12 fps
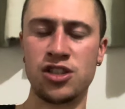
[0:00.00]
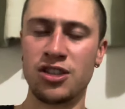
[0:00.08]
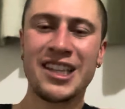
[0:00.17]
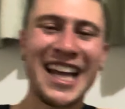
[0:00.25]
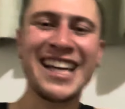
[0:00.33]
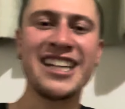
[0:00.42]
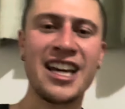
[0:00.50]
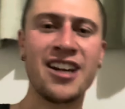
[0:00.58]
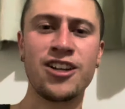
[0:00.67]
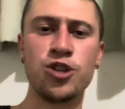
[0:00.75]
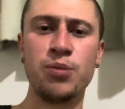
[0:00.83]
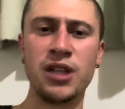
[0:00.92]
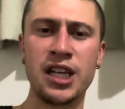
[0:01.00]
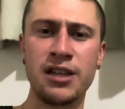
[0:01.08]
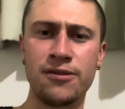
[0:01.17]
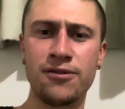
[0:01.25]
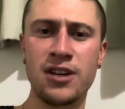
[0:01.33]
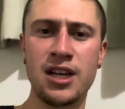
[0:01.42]
You're laying down a new
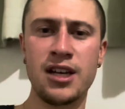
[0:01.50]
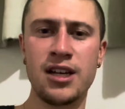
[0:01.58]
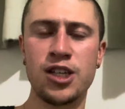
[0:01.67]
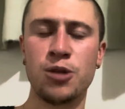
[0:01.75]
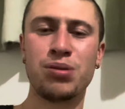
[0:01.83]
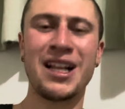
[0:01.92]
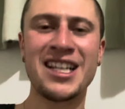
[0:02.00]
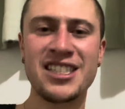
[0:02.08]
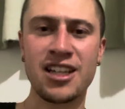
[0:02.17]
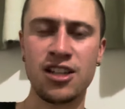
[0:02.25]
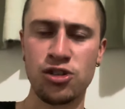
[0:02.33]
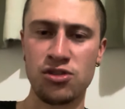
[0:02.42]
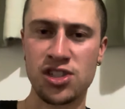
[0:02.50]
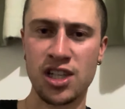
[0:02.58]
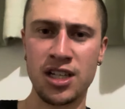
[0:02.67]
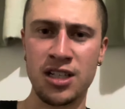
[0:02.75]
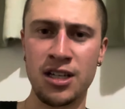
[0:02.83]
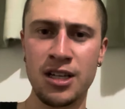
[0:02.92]
belief. You're planting a new
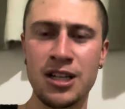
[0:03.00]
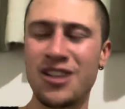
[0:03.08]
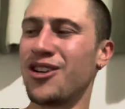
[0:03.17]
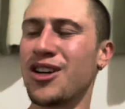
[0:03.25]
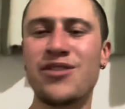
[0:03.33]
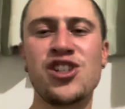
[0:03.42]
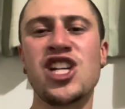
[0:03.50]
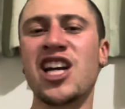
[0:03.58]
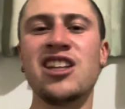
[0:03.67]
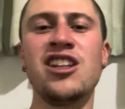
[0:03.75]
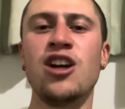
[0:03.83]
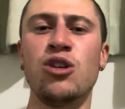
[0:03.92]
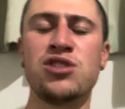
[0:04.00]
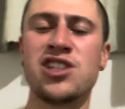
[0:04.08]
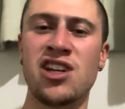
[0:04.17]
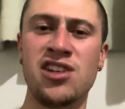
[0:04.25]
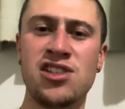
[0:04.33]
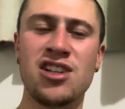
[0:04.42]
seed. You're not even checking the old
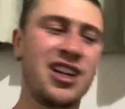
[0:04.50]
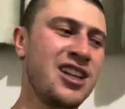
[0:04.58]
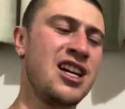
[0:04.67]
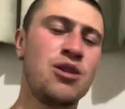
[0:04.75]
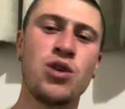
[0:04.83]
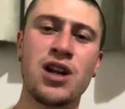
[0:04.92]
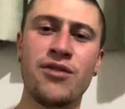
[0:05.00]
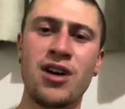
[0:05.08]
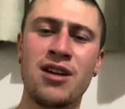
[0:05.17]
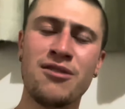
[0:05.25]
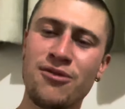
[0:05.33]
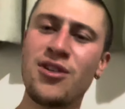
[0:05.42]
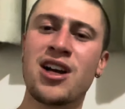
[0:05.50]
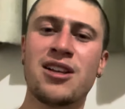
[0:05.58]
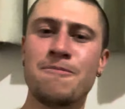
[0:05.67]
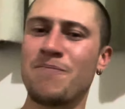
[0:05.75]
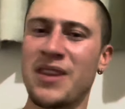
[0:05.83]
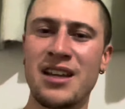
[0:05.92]
seeds. You're like, yeah, whatever, fuck.
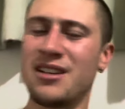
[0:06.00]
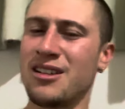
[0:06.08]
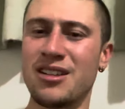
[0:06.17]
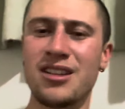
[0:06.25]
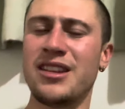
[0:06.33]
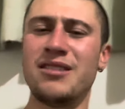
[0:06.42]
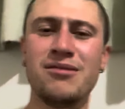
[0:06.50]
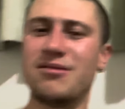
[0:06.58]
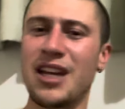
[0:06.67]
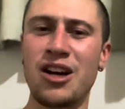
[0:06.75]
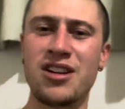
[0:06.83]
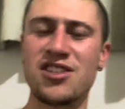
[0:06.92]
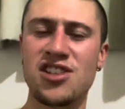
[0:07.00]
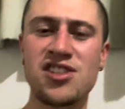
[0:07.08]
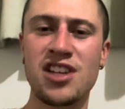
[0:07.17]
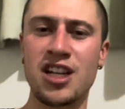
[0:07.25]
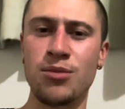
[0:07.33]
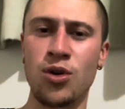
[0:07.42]
They don't exist
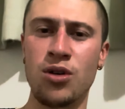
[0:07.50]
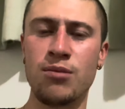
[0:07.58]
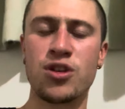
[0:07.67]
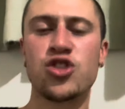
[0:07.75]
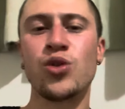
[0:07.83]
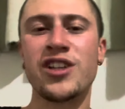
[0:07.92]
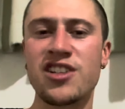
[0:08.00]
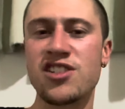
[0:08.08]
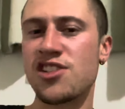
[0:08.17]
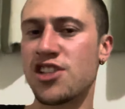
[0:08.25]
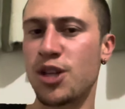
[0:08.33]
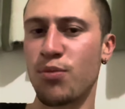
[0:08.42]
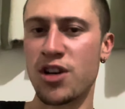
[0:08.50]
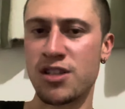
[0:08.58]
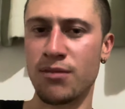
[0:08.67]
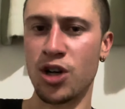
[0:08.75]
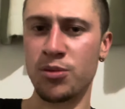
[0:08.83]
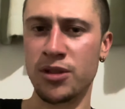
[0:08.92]
anymore because all that exists is the present
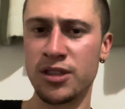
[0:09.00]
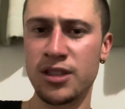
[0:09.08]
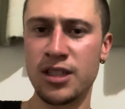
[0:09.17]
moment.